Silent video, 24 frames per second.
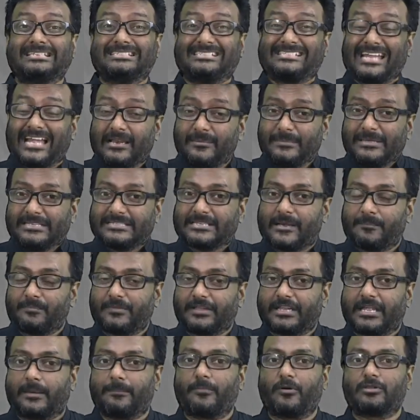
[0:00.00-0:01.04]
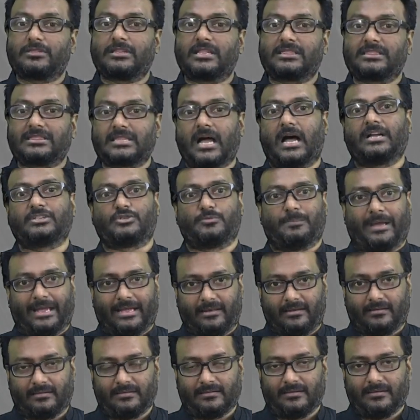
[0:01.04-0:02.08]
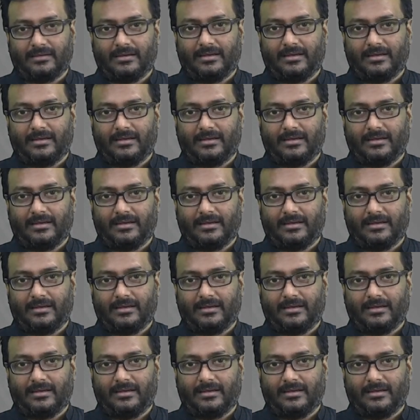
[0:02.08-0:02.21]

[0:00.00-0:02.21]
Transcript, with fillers: tell me something about the Taj Mahal.